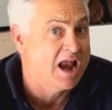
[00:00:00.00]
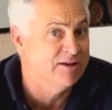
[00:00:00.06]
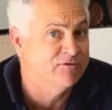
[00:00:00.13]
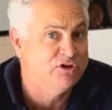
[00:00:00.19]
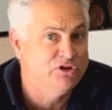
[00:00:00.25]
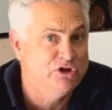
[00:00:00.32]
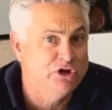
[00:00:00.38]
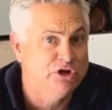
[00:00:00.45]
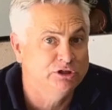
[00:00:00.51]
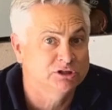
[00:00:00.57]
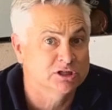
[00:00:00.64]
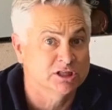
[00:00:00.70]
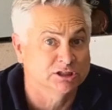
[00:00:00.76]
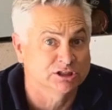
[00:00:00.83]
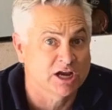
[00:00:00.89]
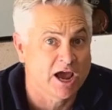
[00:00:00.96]
if you're new to
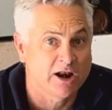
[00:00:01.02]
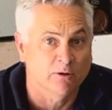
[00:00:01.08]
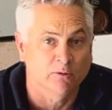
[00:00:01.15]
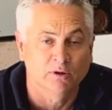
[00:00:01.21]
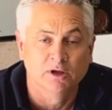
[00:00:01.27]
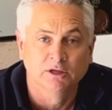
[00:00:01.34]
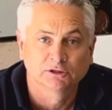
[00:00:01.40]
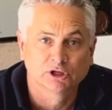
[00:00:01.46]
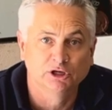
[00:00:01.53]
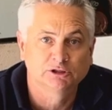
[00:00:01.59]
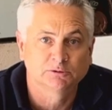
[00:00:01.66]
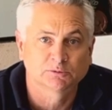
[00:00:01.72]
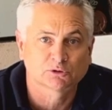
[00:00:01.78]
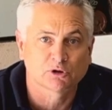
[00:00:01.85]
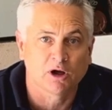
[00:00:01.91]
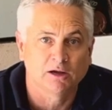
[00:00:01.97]
the channel, do
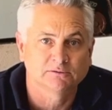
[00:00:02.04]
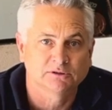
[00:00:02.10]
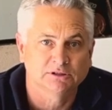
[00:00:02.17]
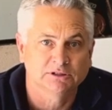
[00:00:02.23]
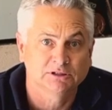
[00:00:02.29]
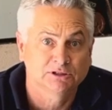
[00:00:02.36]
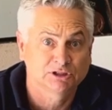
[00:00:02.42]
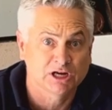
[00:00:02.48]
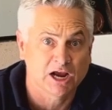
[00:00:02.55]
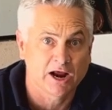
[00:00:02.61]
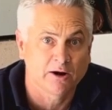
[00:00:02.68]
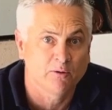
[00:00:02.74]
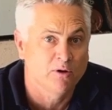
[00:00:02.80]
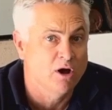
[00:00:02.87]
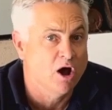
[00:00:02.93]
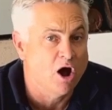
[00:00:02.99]
subscribe to the
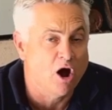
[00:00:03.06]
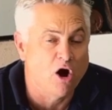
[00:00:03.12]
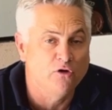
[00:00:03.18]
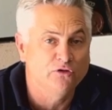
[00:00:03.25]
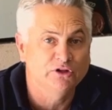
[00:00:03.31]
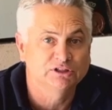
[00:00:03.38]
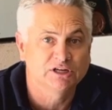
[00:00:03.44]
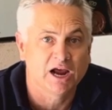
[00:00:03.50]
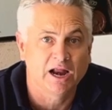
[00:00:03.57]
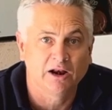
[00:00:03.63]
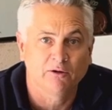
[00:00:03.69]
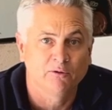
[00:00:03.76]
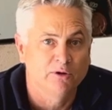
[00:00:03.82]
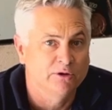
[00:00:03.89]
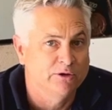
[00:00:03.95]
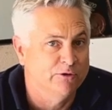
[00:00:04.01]
channel. On the
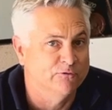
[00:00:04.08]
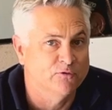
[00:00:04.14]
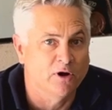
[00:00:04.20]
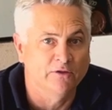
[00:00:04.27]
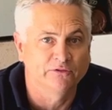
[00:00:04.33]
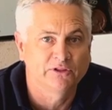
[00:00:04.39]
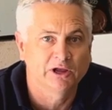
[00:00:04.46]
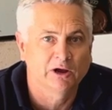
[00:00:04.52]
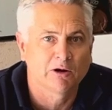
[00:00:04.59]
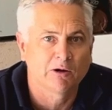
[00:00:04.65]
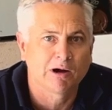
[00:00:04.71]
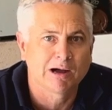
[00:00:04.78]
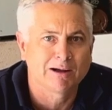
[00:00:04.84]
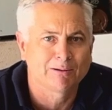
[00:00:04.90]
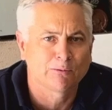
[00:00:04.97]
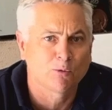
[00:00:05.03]
channel, you'll find
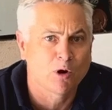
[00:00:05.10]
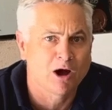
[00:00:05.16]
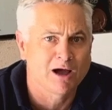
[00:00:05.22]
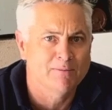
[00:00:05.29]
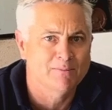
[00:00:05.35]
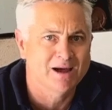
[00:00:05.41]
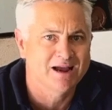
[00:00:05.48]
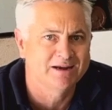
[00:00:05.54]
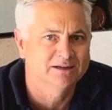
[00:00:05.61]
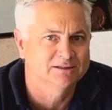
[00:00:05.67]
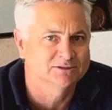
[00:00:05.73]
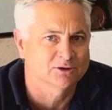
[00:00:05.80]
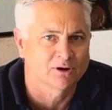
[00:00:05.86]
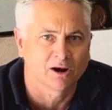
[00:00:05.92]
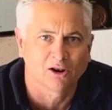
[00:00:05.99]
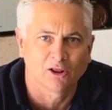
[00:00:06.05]
DIY maintenance
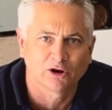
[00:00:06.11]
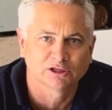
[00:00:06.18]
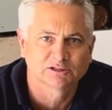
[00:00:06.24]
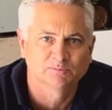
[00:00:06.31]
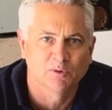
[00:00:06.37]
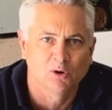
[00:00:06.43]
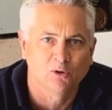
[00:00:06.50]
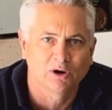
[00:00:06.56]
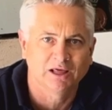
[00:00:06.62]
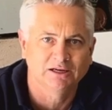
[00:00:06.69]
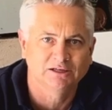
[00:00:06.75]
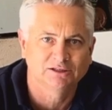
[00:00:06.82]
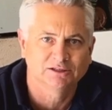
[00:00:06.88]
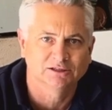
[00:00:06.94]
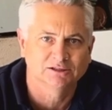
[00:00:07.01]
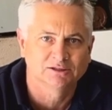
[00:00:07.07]
on a lot of small
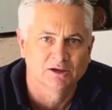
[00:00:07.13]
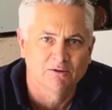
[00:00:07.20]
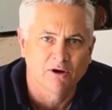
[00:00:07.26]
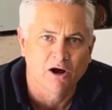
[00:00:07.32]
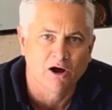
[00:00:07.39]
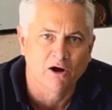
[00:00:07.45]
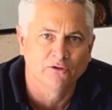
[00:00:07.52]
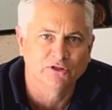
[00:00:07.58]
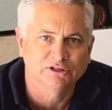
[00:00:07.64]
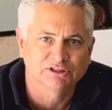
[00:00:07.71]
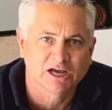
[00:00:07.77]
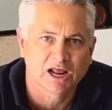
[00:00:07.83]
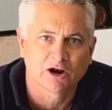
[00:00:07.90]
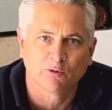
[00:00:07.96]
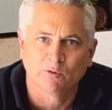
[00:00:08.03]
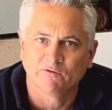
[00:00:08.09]
engines. On the
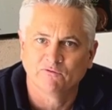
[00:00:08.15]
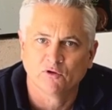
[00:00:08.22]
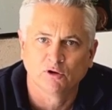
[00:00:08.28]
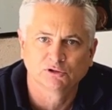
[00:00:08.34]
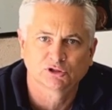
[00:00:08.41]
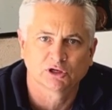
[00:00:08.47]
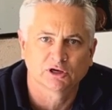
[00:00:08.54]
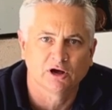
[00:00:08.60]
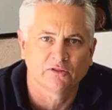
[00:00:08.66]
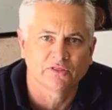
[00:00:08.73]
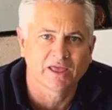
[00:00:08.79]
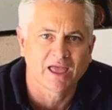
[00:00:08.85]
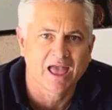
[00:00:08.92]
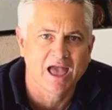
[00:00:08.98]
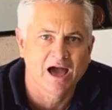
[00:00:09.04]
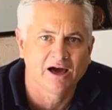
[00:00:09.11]
channel, we've also got the
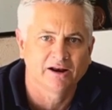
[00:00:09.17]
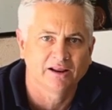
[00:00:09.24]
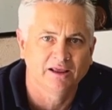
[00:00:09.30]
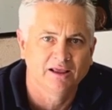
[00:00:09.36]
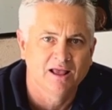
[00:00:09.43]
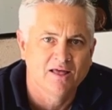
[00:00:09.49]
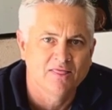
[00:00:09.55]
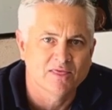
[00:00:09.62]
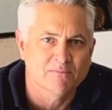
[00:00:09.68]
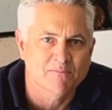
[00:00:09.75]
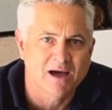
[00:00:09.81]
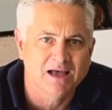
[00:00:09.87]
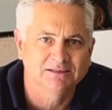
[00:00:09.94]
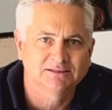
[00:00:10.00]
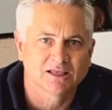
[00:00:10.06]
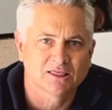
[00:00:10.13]
Audi, the
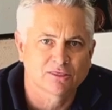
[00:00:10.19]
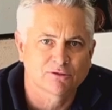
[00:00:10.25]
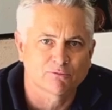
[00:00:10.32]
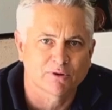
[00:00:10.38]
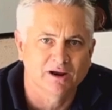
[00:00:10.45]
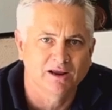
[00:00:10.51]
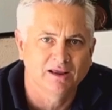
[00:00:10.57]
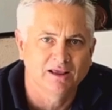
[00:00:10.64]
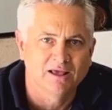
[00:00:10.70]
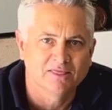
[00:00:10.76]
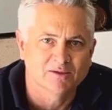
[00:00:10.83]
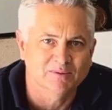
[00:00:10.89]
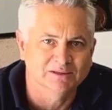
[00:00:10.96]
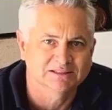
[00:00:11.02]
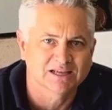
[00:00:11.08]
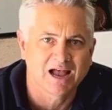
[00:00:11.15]
Mazda 3, the
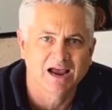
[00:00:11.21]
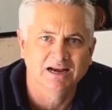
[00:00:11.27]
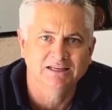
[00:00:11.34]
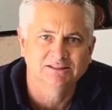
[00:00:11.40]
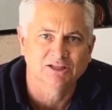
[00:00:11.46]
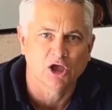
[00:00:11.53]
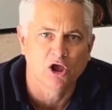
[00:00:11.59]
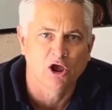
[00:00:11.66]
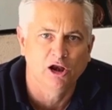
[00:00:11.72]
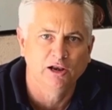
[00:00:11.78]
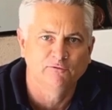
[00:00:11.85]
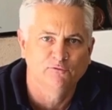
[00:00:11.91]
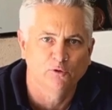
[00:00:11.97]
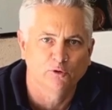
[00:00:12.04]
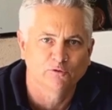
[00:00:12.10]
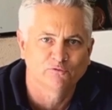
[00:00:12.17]
Mercedes, the early
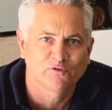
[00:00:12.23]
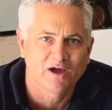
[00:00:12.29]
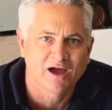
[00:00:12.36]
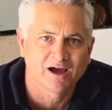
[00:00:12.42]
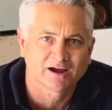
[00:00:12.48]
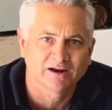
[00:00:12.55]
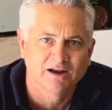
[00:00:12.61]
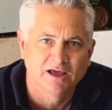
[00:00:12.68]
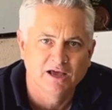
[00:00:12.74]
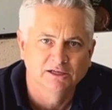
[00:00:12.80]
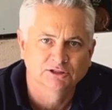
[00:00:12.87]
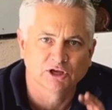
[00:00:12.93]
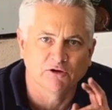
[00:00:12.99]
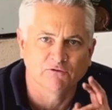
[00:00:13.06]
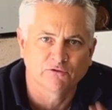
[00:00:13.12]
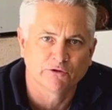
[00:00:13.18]
Ford Falcon.
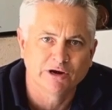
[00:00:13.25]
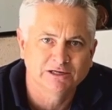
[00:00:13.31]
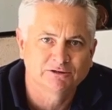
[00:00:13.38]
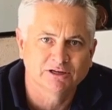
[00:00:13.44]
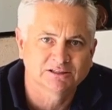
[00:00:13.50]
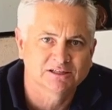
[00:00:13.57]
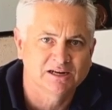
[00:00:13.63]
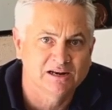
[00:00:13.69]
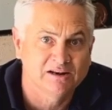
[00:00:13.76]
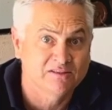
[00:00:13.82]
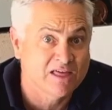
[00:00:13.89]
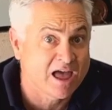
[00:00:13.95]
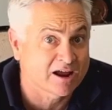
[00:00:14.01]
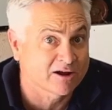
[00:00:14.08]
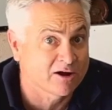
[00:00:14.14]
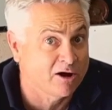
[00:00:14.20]
So if you're interested in
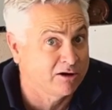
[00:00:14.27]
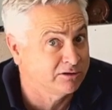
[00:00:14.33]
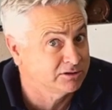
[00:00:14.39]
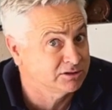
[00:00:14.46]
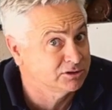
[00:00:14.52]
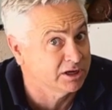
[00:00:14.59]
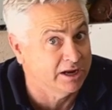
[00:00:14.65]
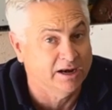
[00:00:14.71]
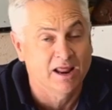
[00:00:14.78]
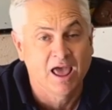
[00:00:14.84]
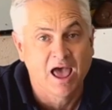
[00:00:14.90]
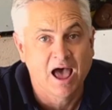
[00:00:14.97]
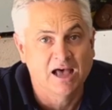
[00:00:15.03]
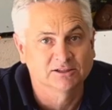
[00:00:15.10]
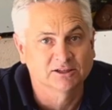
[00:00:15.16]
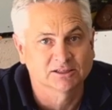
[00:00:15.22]
that
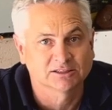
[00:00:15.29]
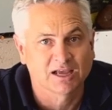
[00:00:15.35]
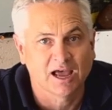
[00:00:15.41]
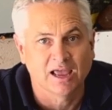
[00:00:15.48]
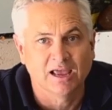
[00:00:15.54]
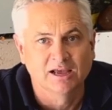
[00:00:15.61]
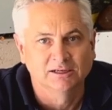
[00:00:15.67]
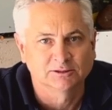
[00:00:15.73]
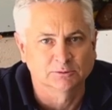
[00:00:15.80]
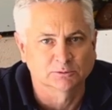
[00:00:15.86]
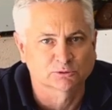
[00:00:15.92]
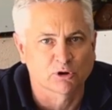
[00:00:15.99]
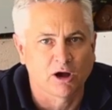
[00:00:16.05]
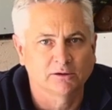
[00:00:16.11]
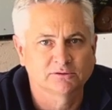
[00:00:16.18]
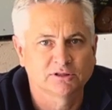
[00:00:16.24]
content, as I say,
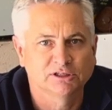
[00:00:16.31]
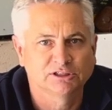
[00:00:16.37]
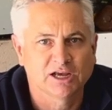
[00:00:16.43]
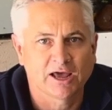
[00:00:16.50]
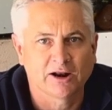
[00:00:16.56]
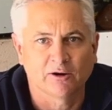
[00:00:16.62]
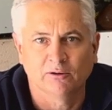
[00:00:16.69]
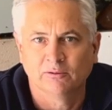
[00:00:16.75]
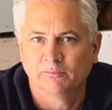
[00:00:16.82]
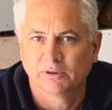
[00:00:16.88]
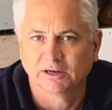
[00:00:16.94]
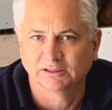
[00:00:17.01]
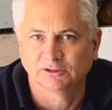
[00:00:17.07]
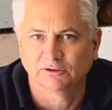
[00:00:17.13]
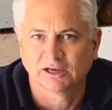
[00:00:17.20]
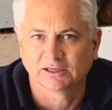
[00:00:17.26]
subscribe to the channel. But
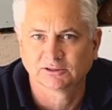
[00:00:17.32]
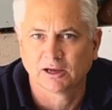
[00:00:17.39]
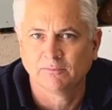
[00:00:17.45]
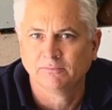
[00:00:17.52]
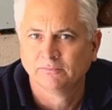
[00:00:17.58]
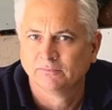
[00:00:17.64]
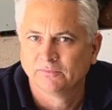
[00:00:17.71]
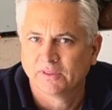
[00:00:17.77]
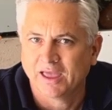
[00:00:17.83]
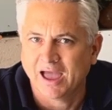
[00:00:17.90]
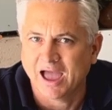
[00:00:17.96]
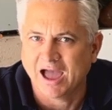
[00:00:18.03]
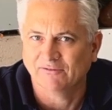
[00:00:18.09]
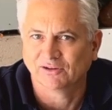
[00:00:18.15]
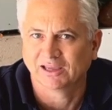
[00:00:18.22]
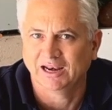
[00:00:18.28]
until next time,
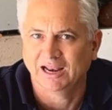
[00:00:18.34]
have a good